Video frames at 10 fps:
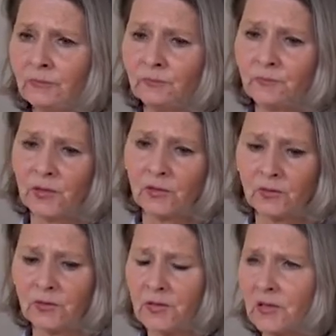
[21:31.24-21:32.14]
for what
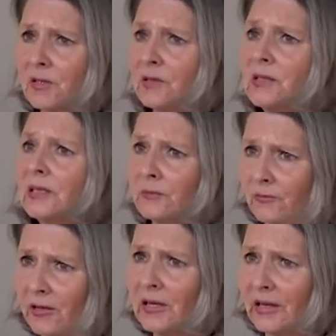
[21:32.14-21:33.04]
we do and
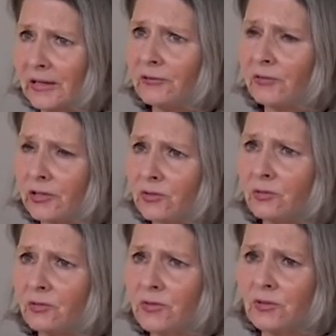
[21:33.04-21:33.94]
don't just do it in
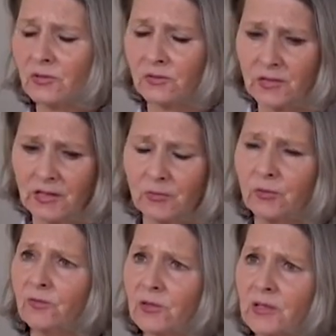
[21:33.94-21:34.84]
any case, but
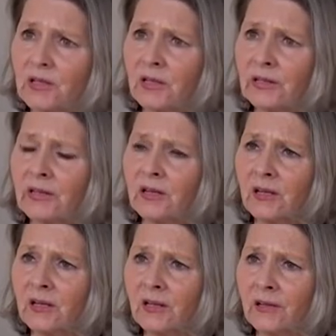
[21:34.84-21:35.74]
be very
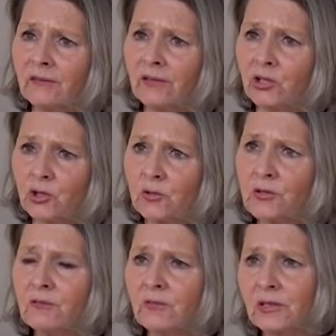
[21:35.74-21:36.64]
aware
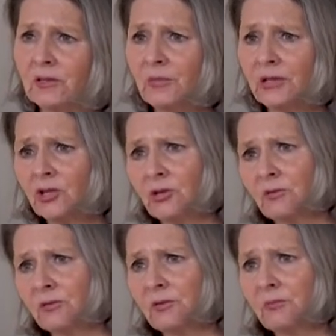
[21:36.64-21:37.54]
how do we
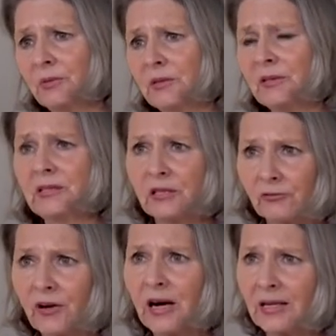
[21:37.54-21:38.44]
protect people?
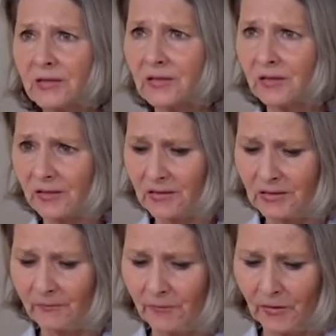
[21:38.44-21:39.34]
And please
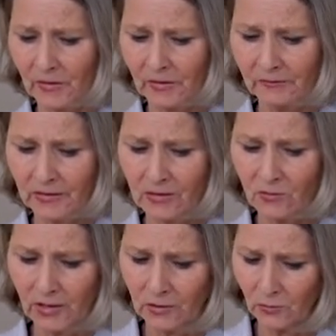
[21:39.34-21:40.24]
question
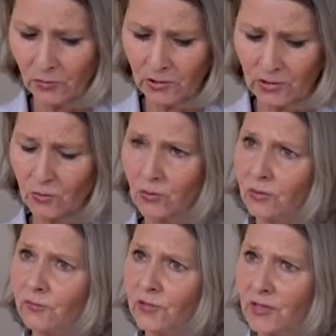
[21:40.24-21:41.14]
that if such
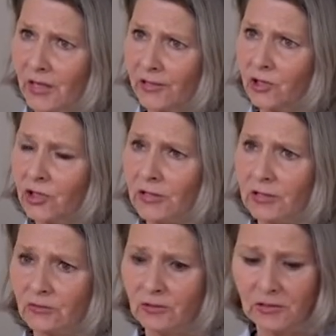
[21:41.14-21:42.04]
an examination
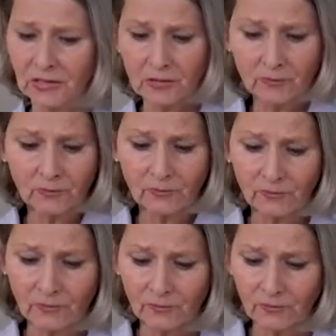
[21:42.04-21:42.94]
is pending for you.
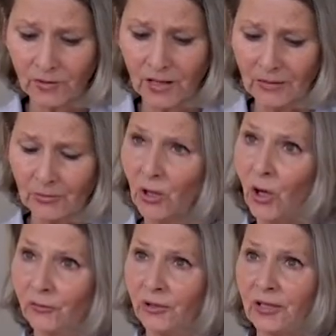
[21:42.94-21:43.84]
And in
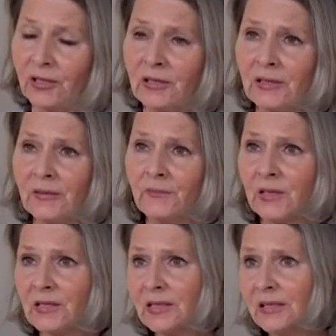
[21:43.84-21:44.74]
that context,
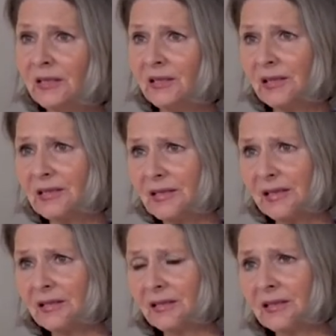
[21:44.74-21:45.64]
I hope I could
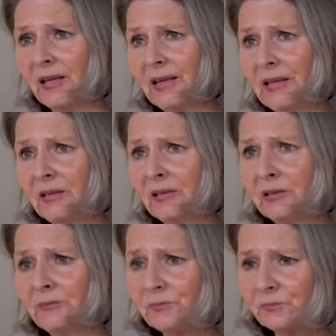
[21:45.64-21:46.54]
give you, as
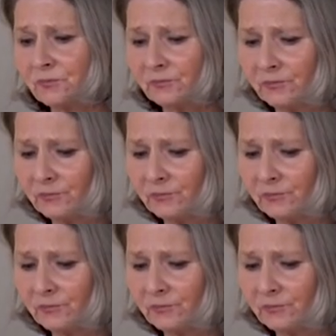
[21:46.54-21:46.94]
parents,